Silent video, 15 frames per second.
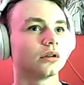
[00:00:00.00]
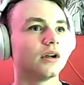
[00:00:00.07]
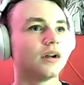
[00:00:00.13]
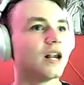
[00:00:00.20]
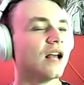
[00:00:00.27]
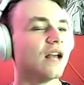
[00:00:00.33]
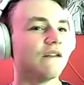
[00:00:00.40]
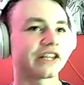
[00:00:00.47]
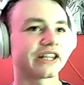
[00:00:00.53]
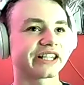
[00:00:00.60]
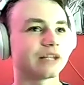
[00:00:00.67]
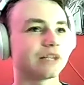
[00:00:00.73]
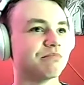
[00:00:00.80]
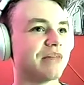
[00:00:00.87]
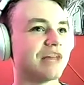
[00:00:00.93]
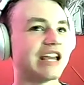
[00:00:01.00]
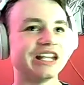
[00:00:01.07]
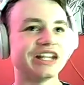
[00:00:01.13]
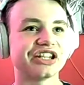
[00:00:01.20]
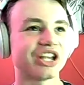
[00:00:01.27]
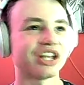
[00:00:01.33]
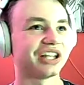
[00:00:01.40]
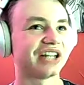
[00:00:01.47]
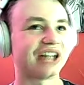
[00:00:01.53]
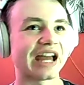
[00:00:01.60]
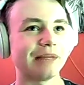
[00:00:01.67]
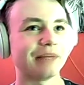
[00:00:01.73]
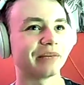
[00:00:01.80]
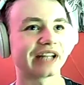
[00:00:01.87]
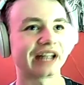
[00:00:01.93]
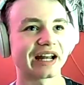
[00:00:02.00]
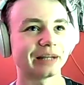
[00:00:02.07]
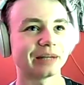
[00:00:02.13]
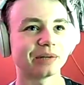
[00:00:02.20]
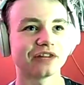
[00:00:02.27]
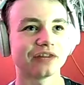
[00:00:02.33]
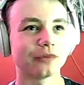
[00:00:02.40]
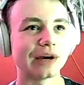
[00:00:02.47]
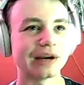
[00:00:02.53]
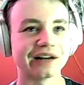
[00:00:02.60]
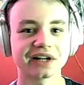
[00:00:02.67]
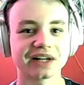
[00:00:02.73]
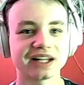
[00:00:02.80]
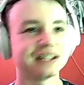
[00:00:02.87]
This is an amazing game mechanic, by the way, like,